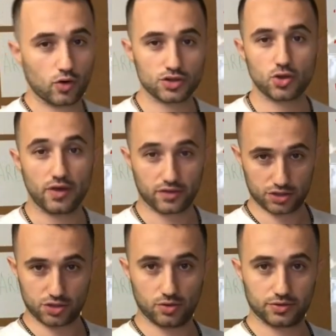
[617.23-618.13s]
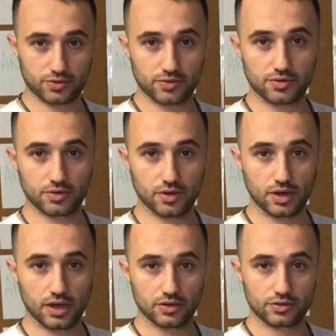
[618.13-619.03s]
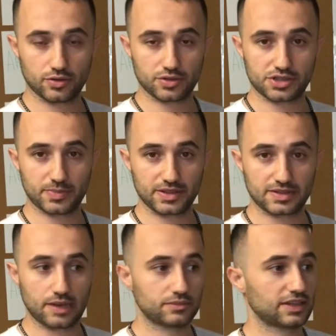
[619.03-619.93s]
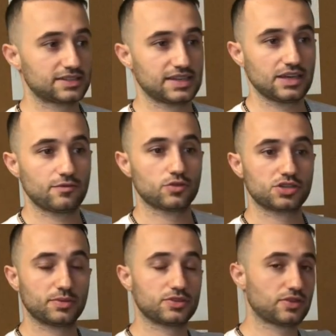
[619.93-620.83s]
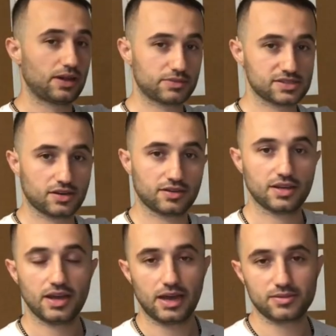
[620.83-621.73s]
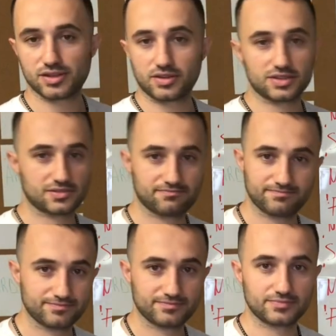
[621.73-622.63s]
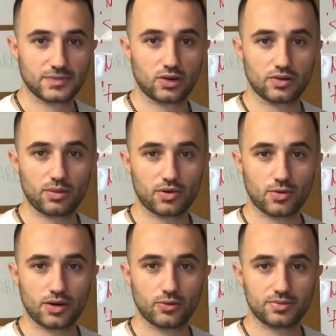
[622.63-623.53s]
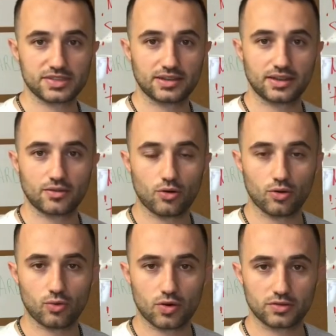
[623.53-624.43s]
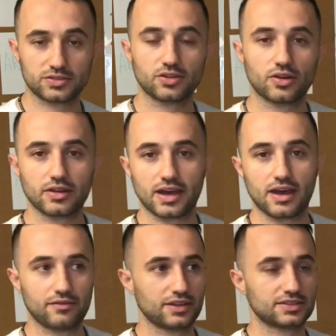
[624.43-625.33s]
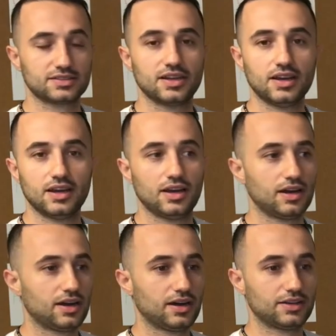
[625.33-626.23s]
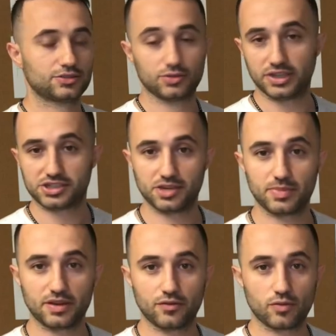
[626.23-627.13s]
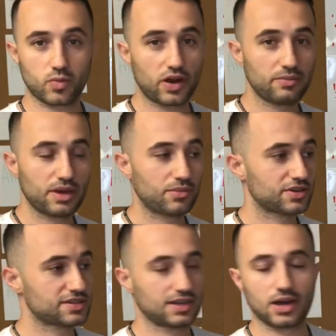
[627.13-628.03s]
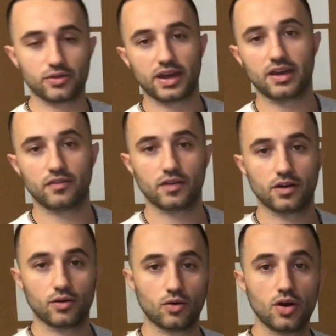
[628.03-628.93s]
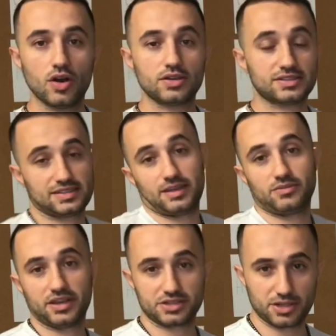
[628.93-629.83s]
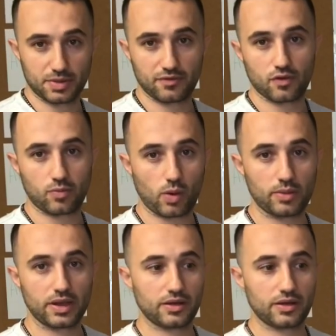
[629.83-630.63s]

course, you have control to the shipping time. Let's say if you ship it to Amazon, Amazon is, you know, #1 website in the whole world, so they have this 2-day shipping for Prime members, and now they have same-day shipping for Prime